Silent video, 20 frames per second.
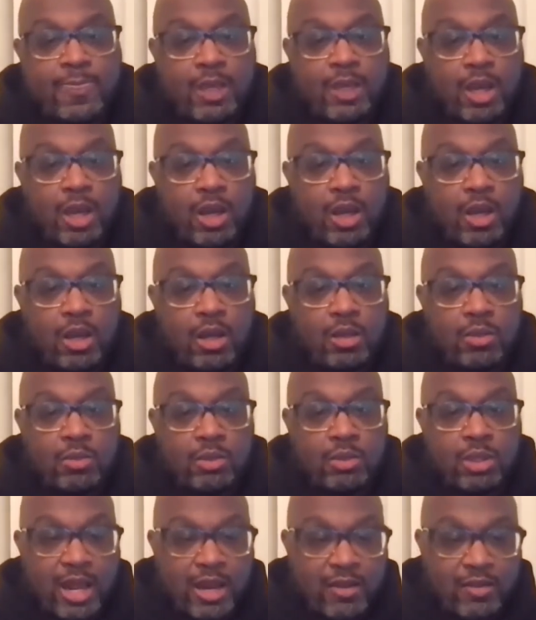Um, a
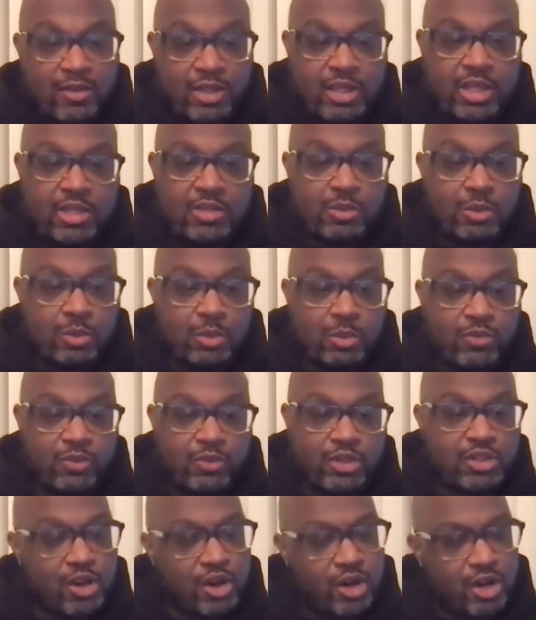lot of the kids when we
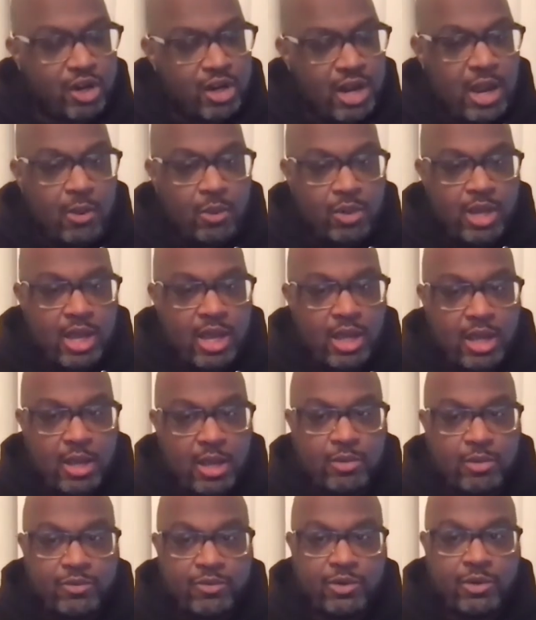first started out were not
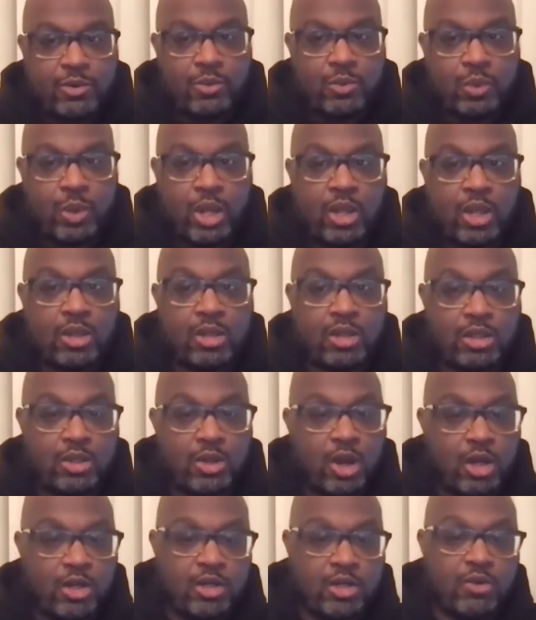coming from well you know
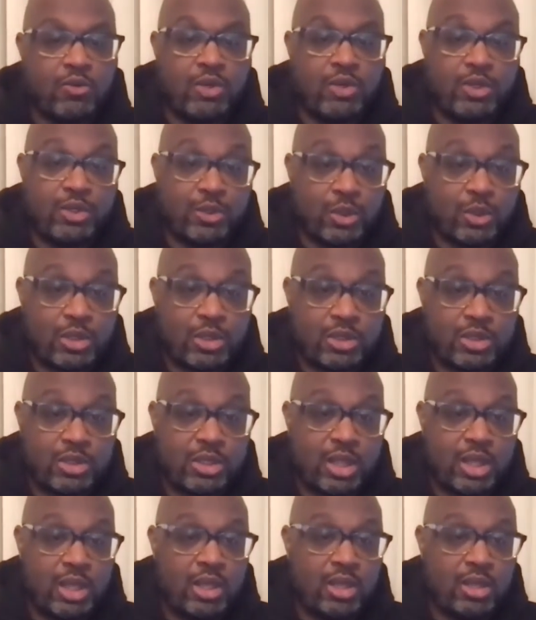under resourced
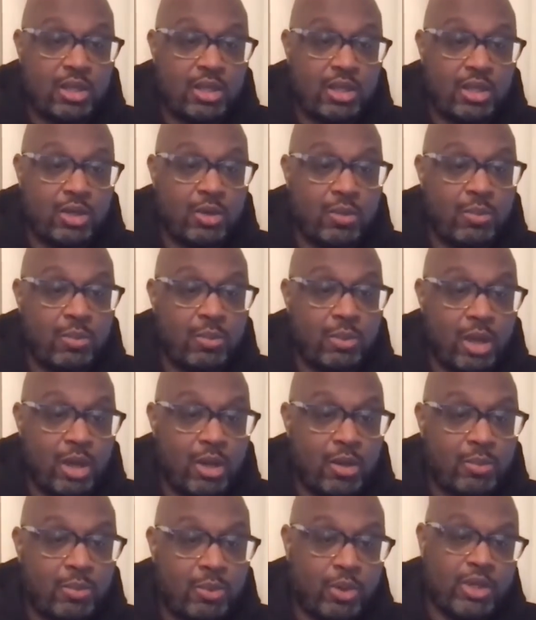and you know
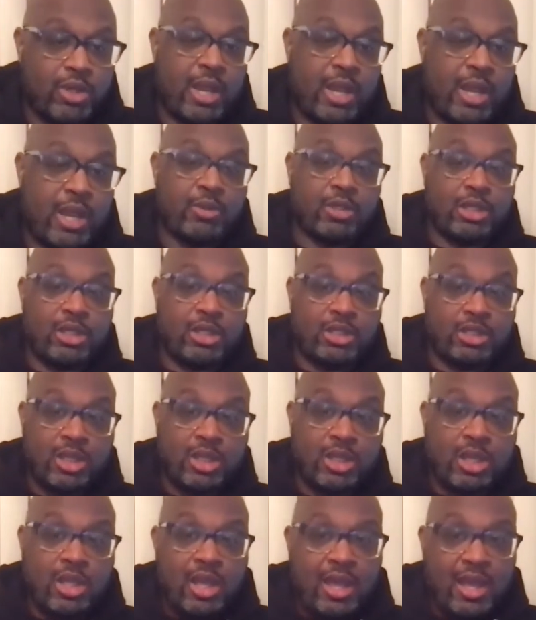um, poor neighborhoods
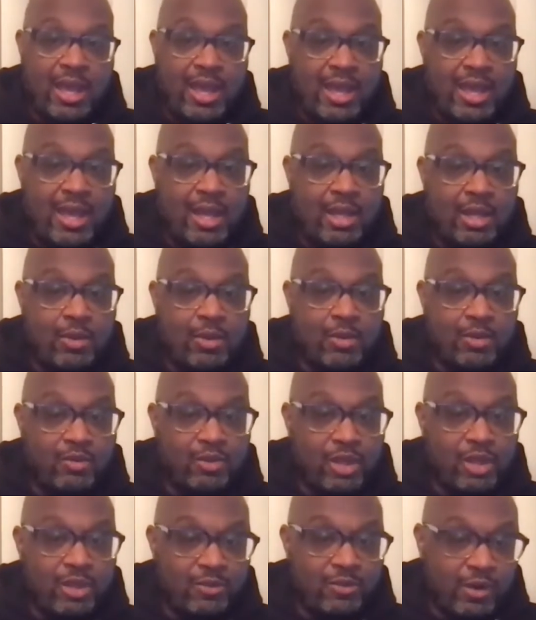and it was
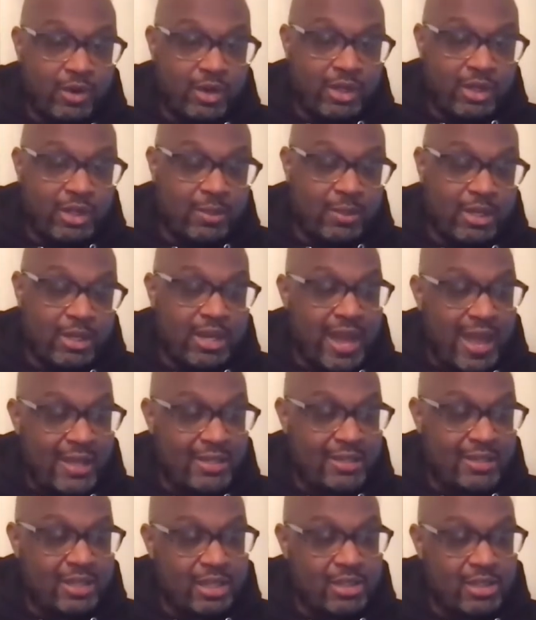li- very limited
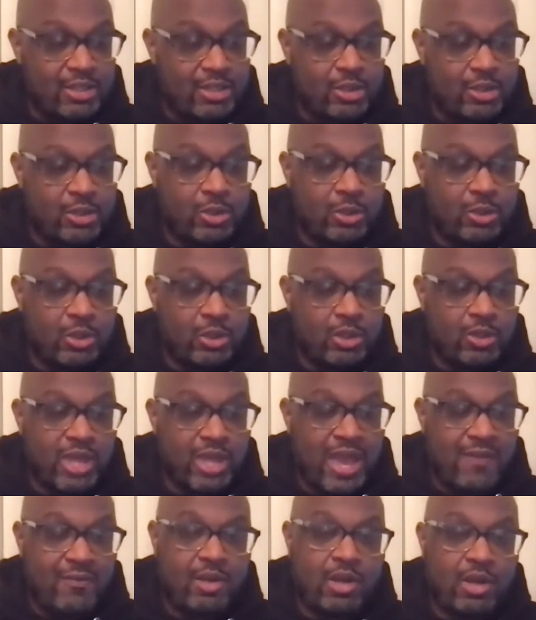access to you know
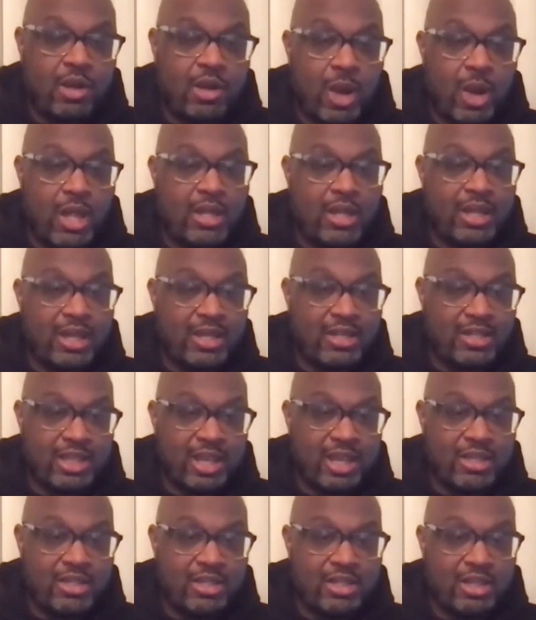having a quality
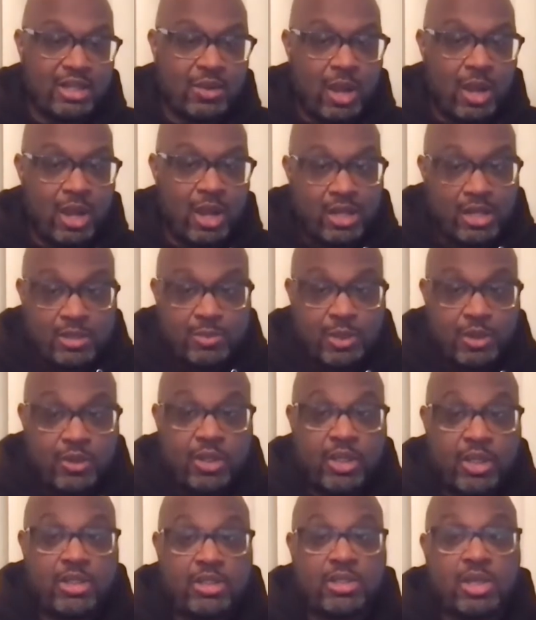education and quality
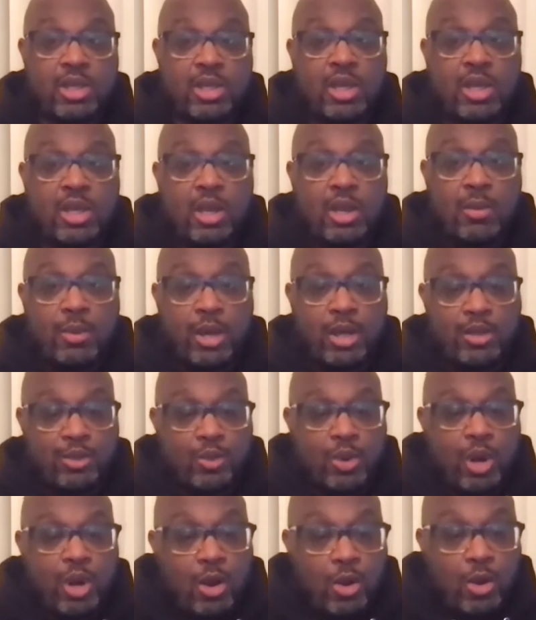experience but
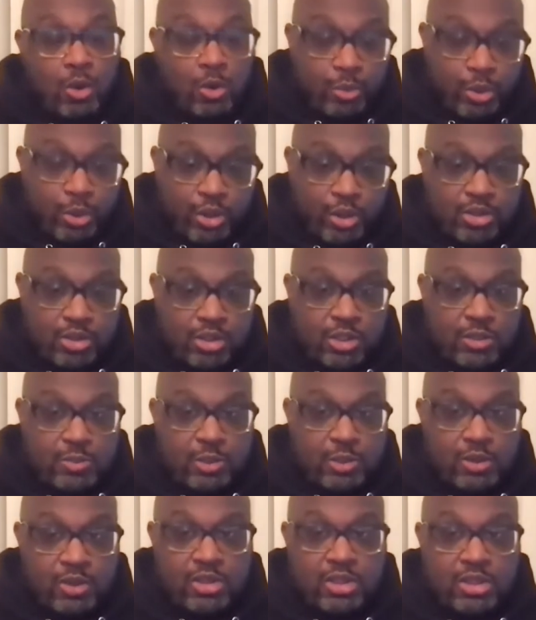through our own personal
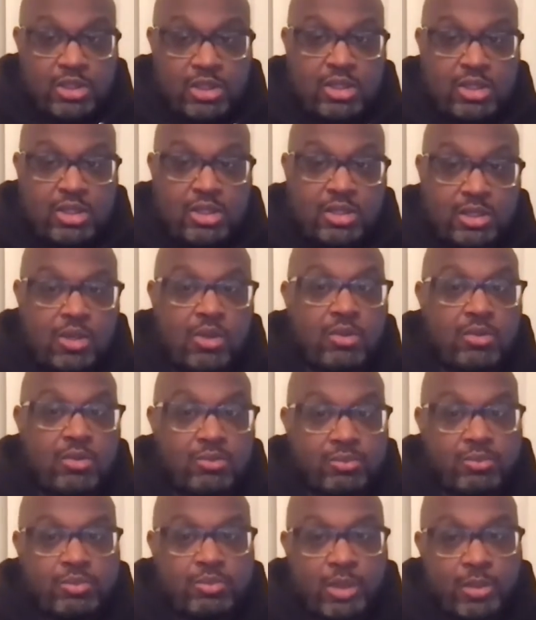experiences you
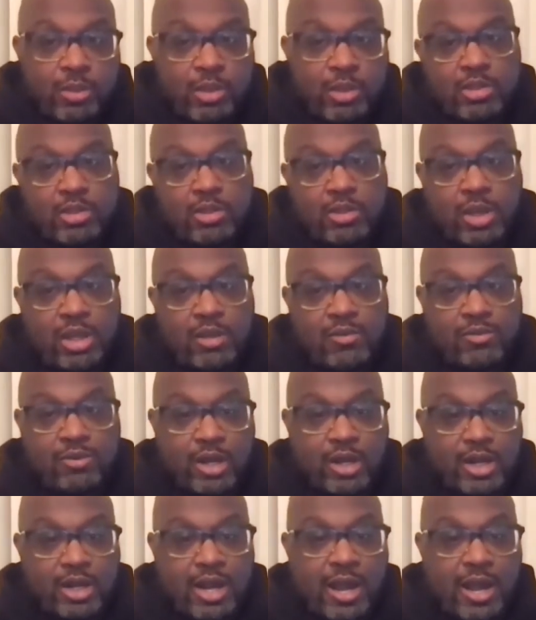know pretty much the way that
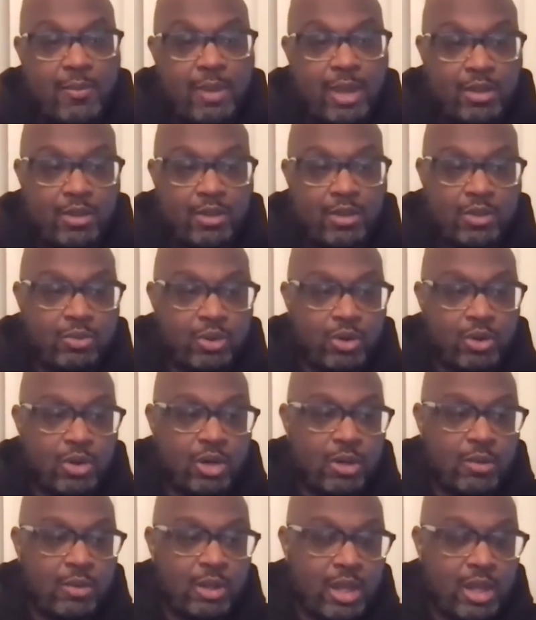fred and i met through the
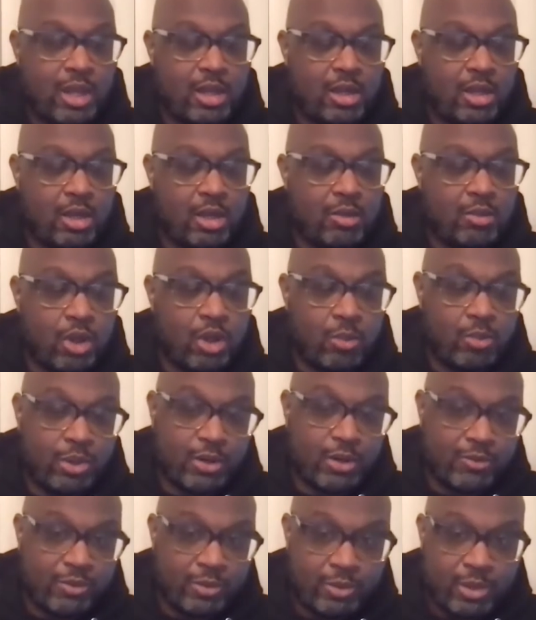program that um, called
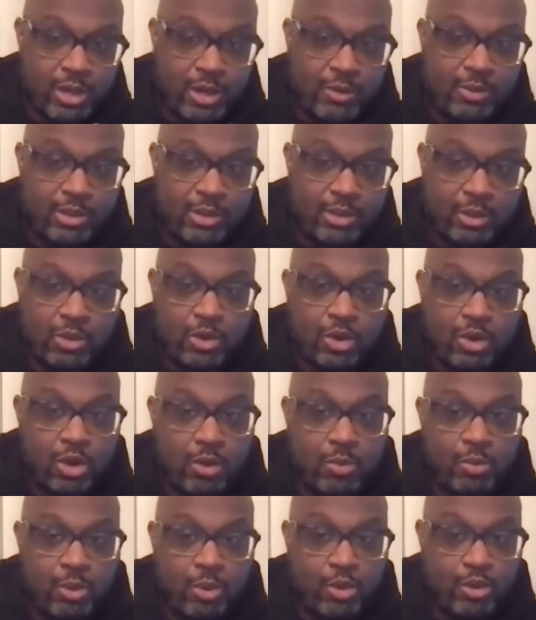prep for prep that we were
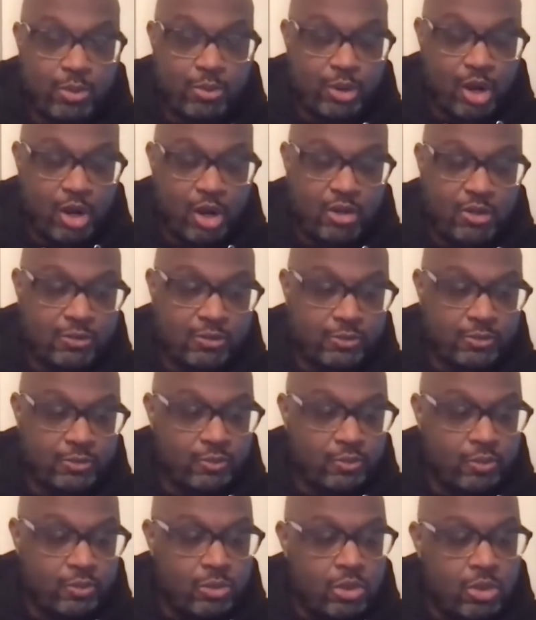all both a part of
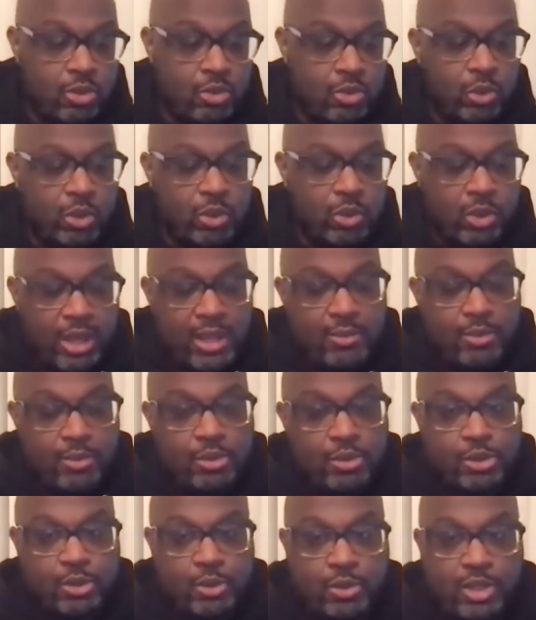we were
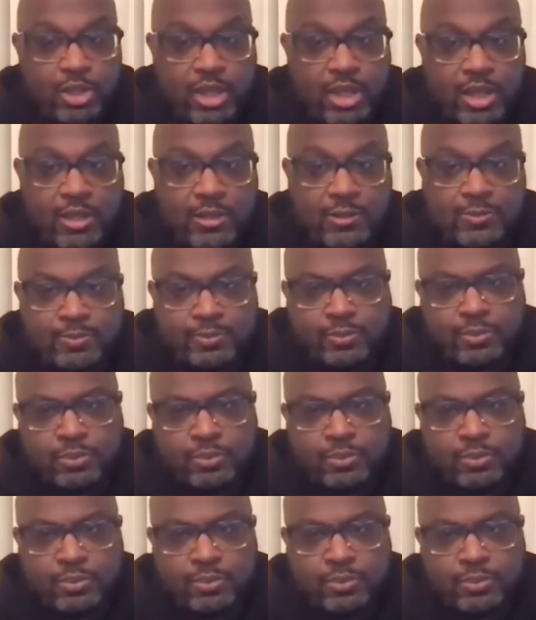able to then